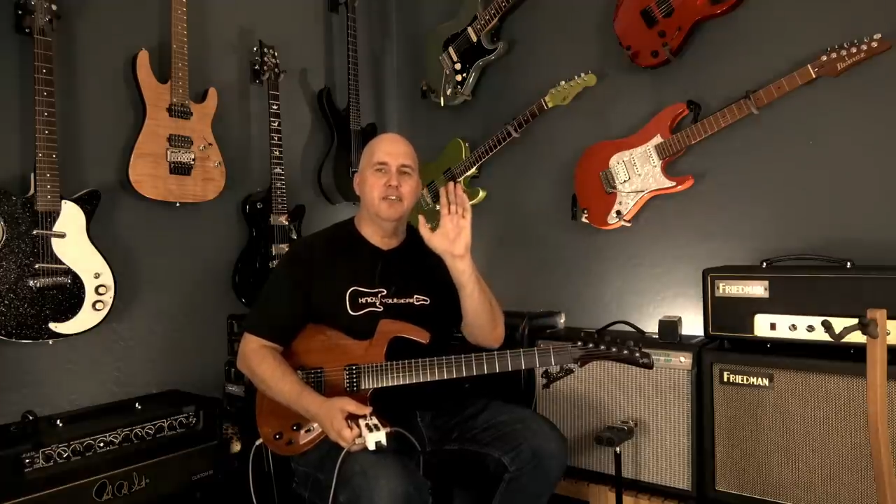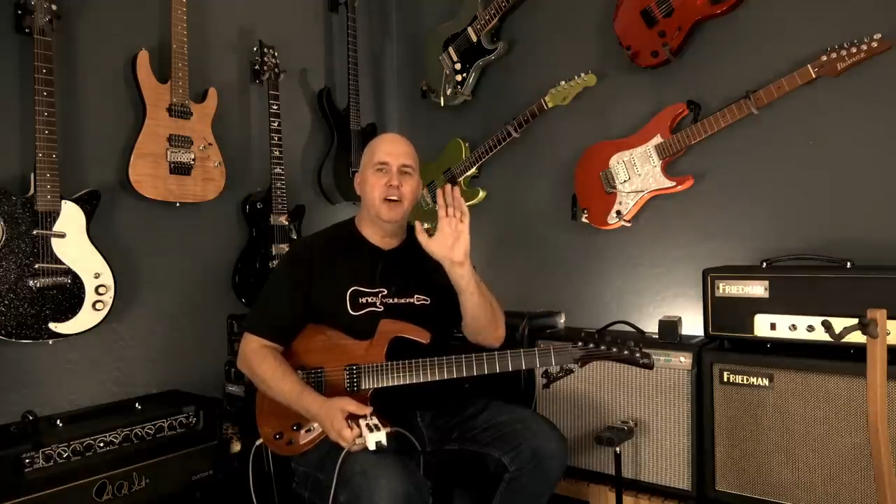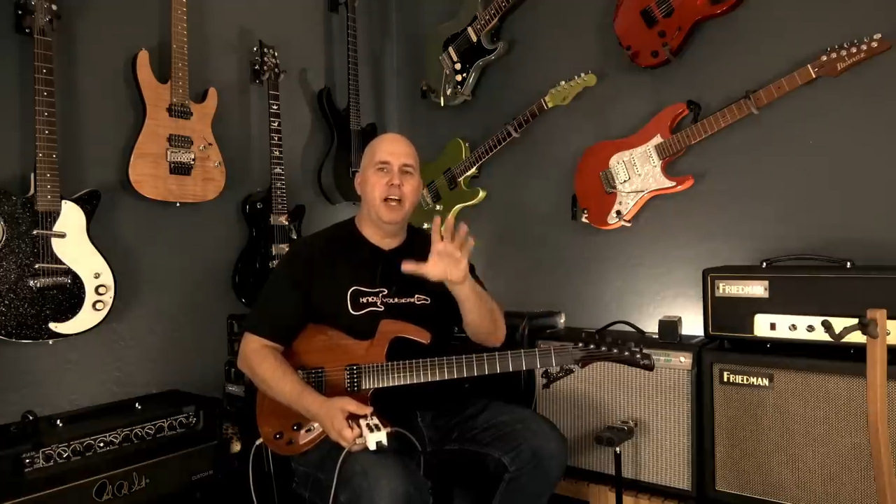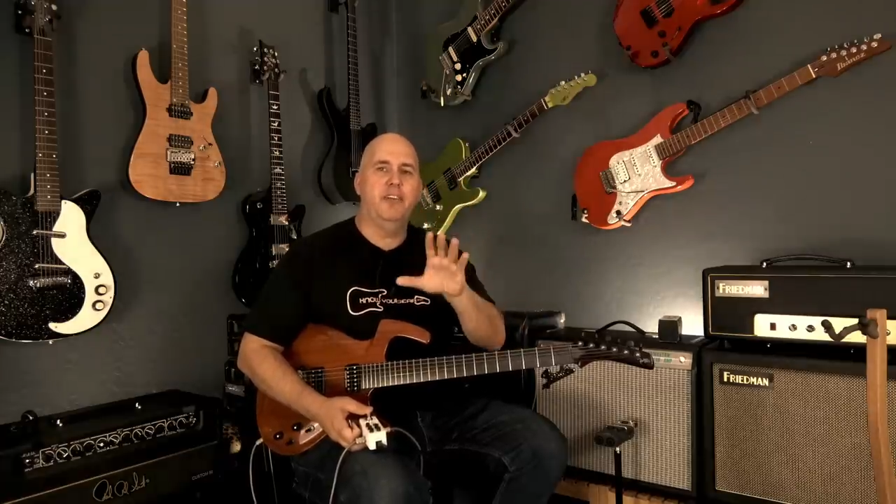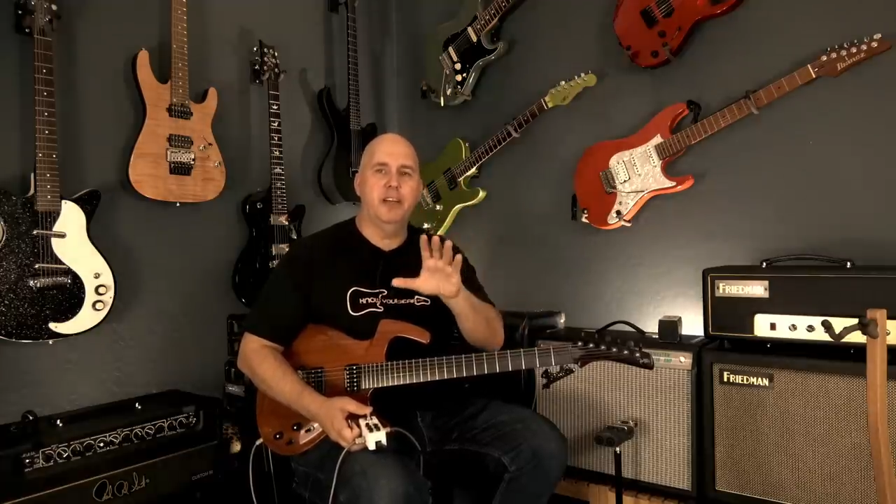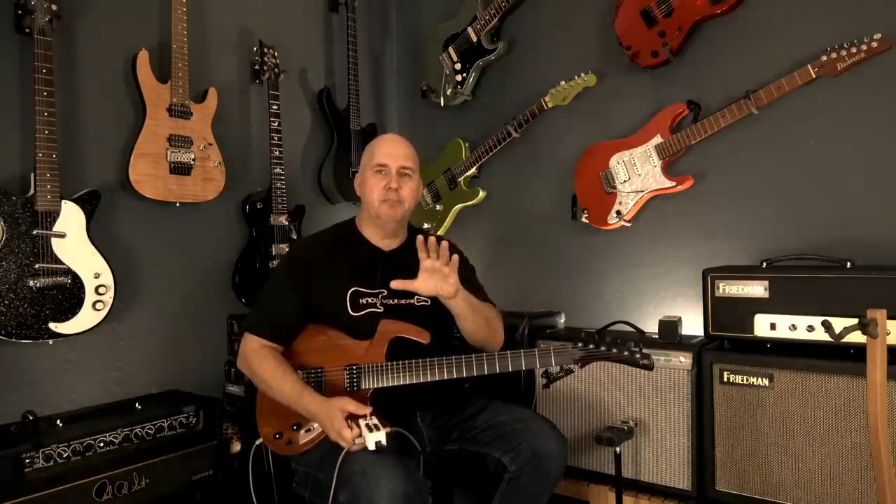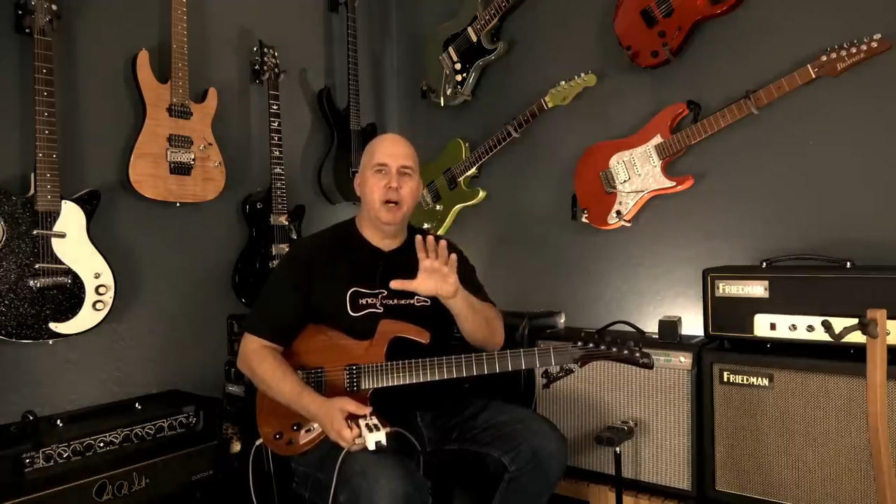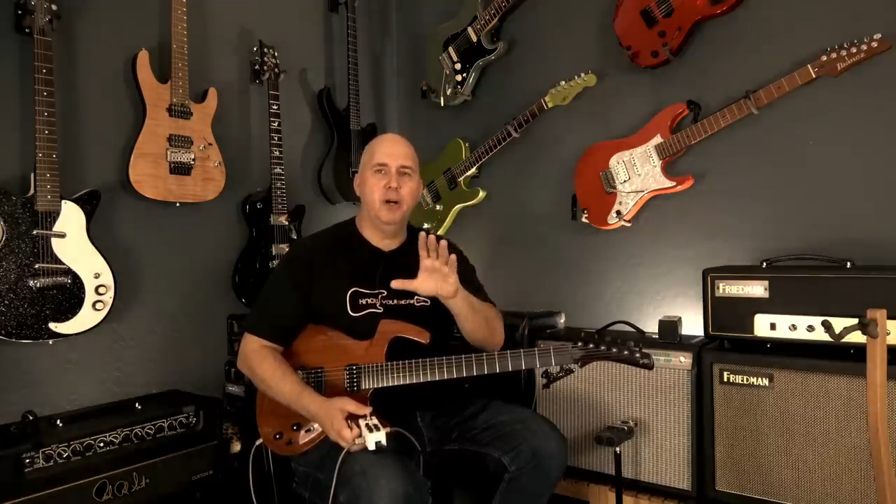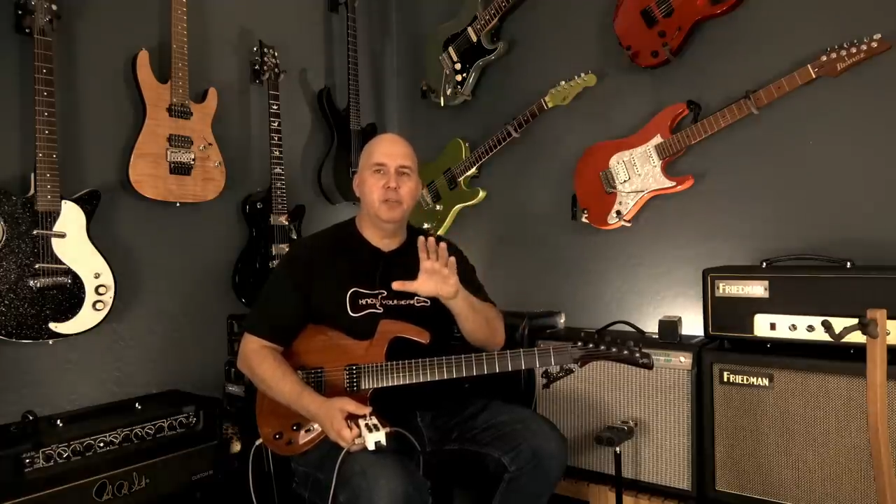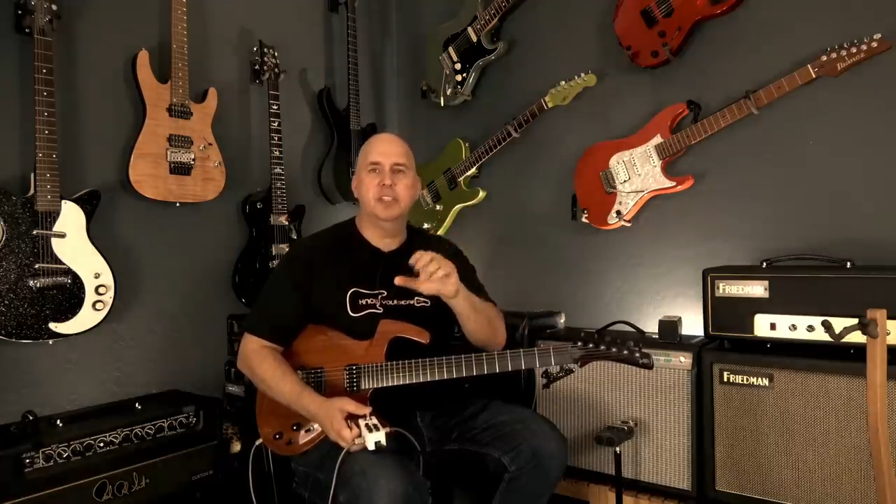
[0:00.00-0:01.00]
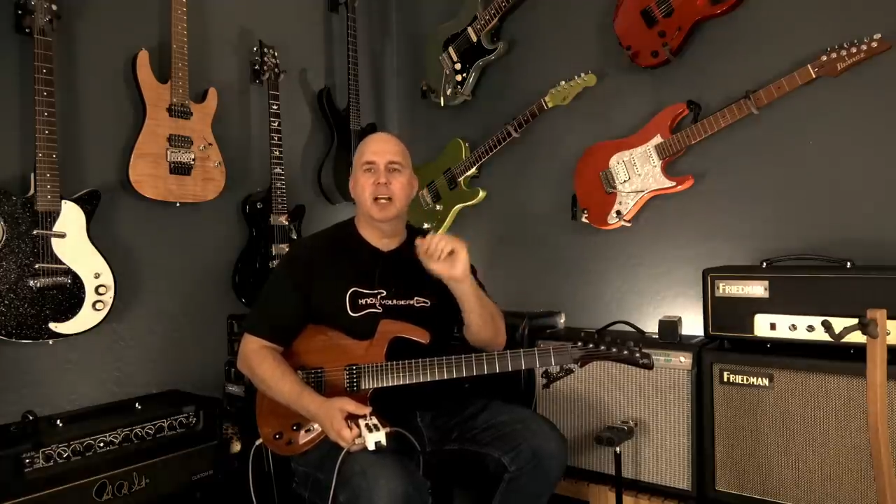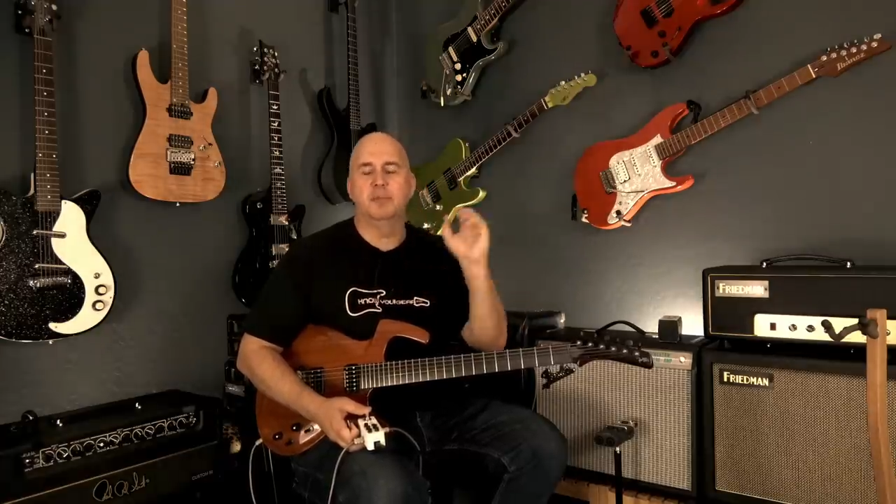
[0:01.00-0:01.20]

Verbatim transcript: file in post.